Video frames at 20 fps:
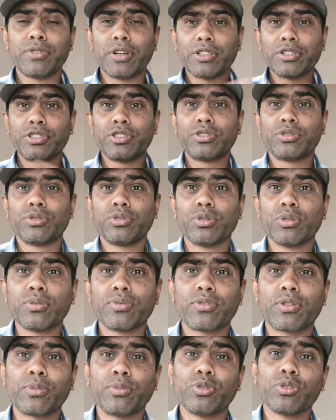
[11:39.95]
wanted to
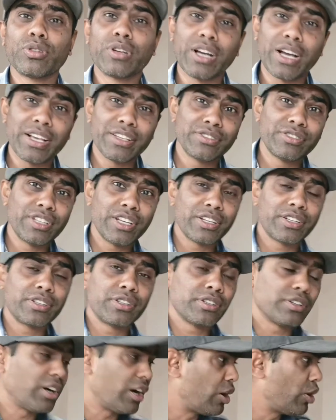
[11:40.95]
know from you guys
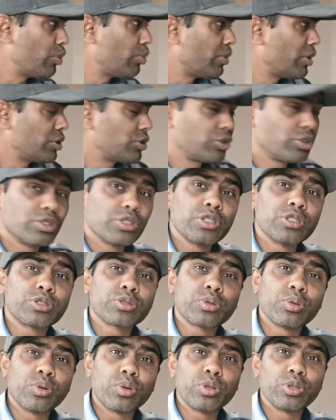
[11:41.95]
that uh, how much
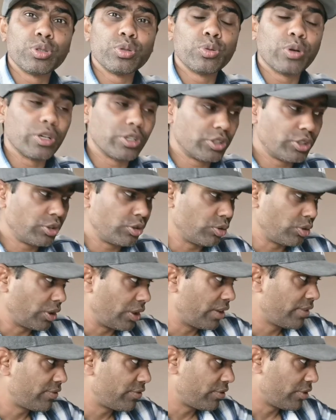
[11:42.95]
score you wanted to
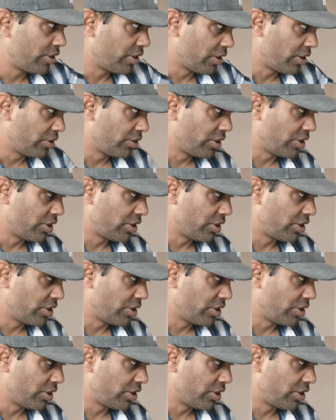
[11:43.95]
give uh,